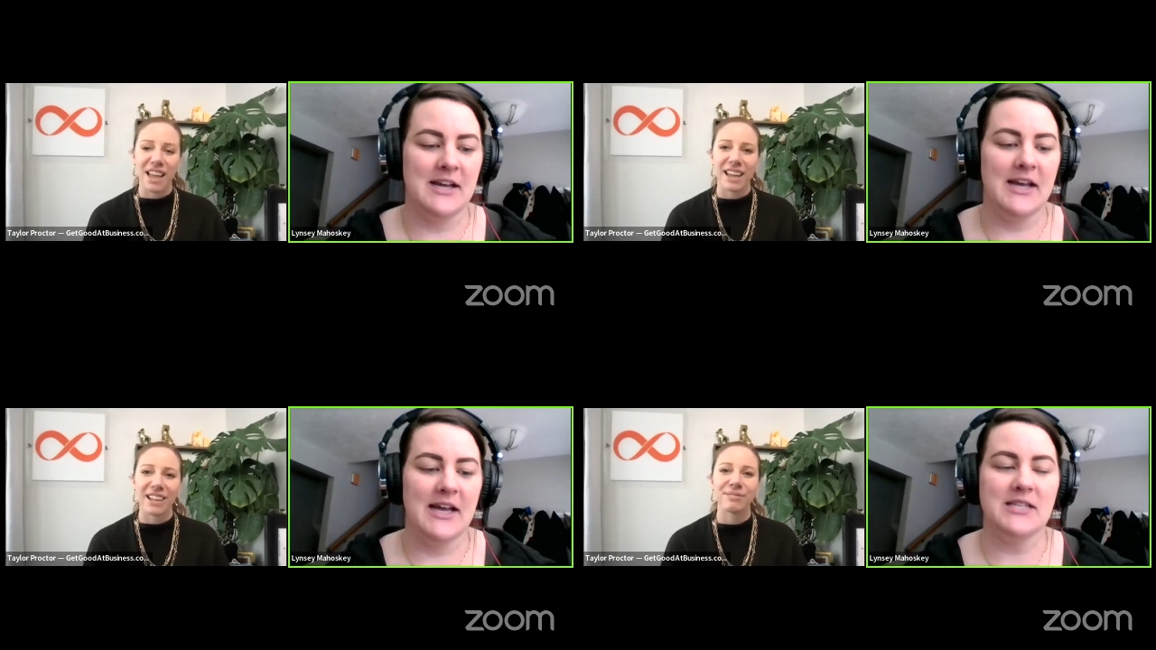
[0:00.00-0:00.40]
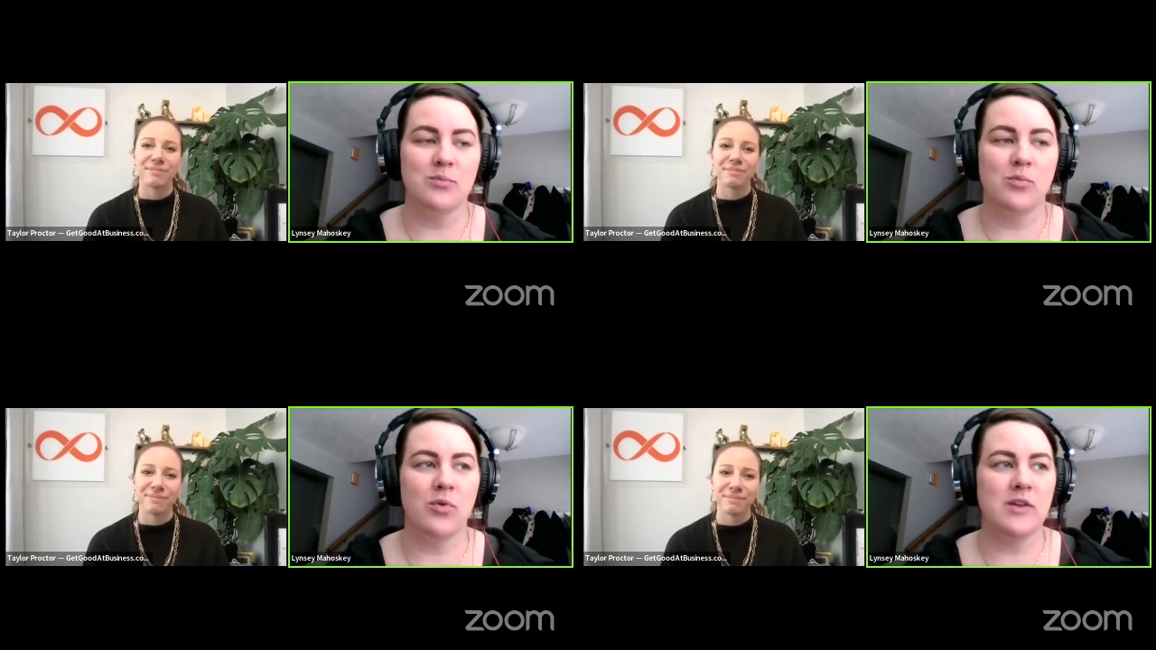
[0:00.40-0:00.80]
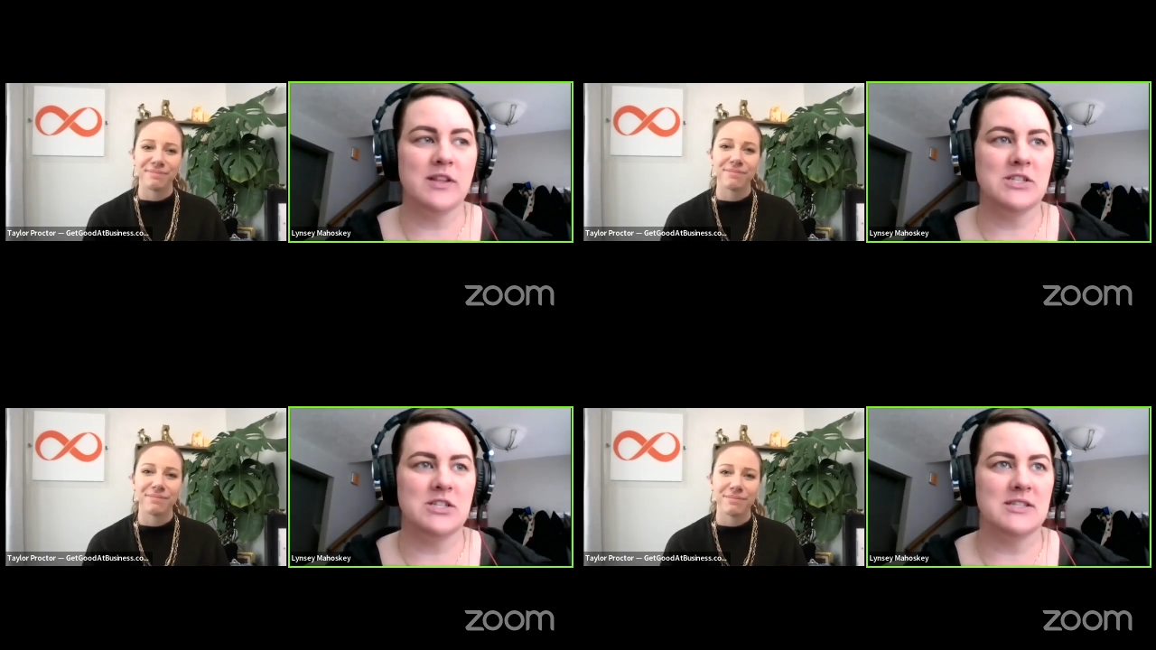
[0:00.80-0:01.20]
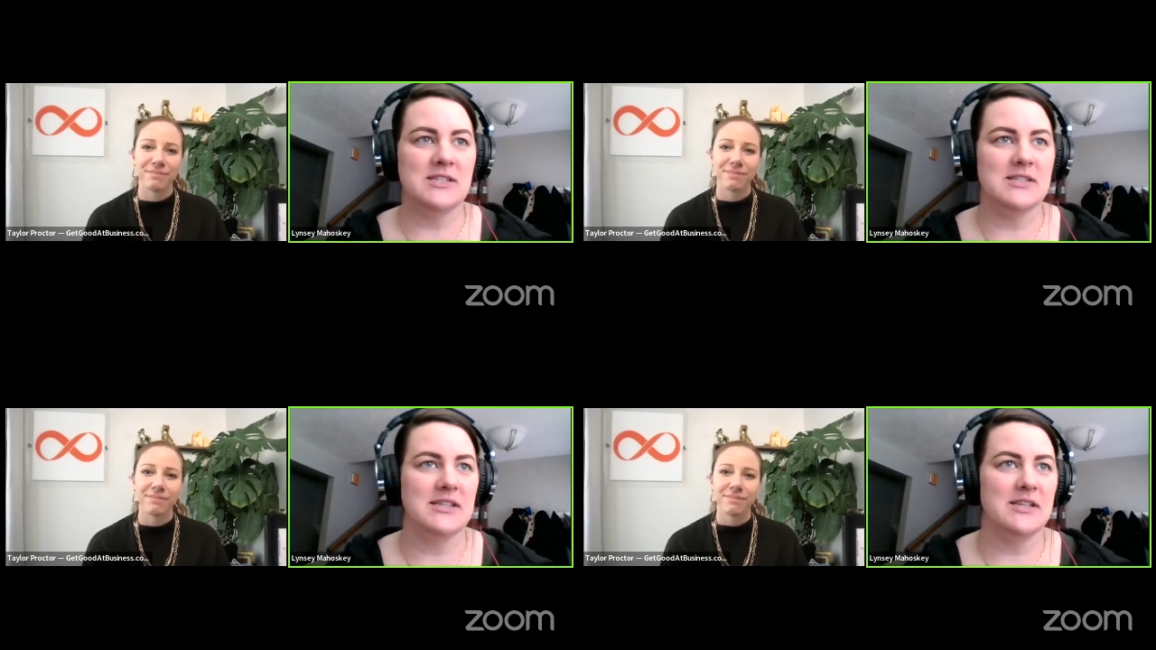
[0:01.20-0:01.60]
Speaker 1: it's more than
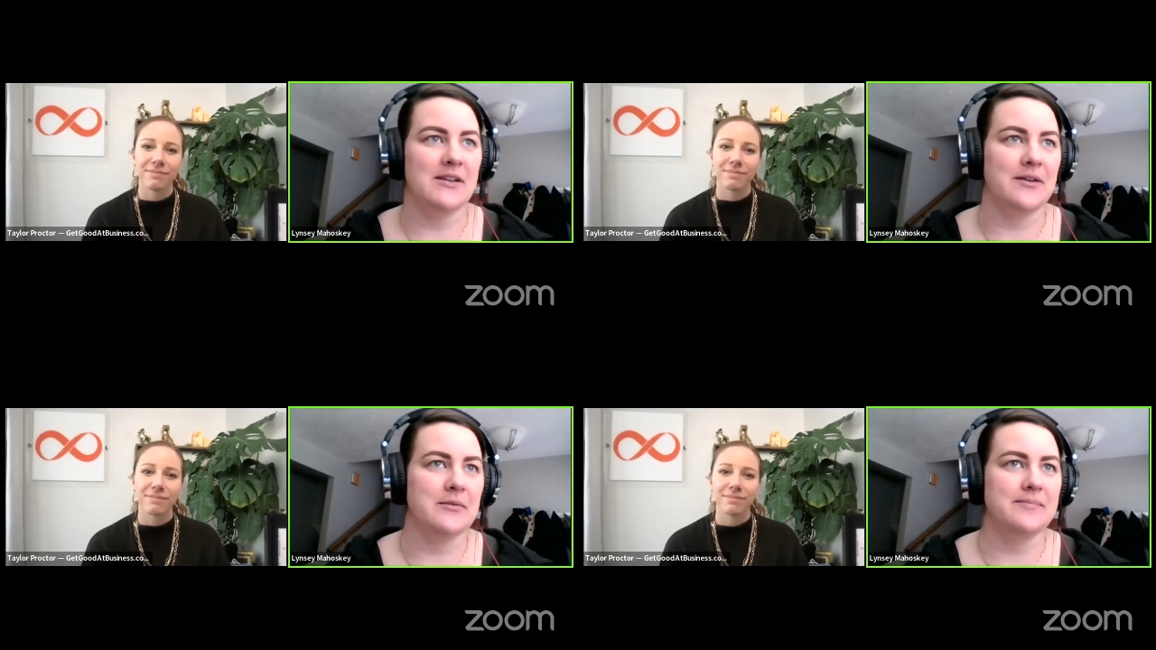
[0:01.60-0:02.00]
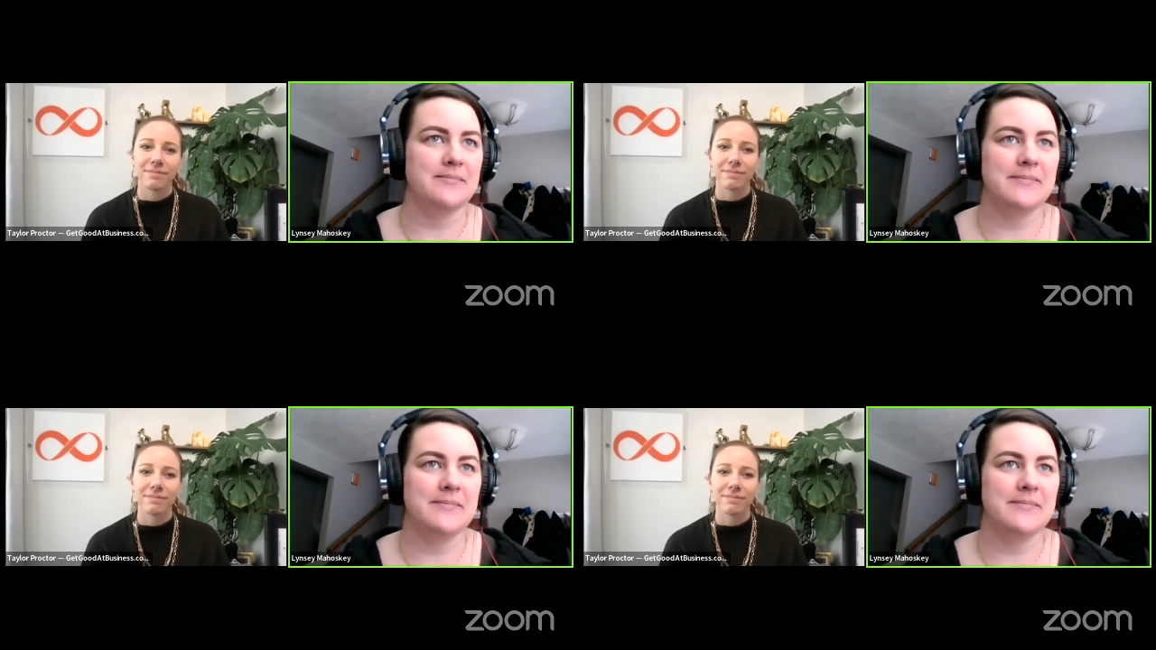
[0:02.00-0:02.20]
just, you know,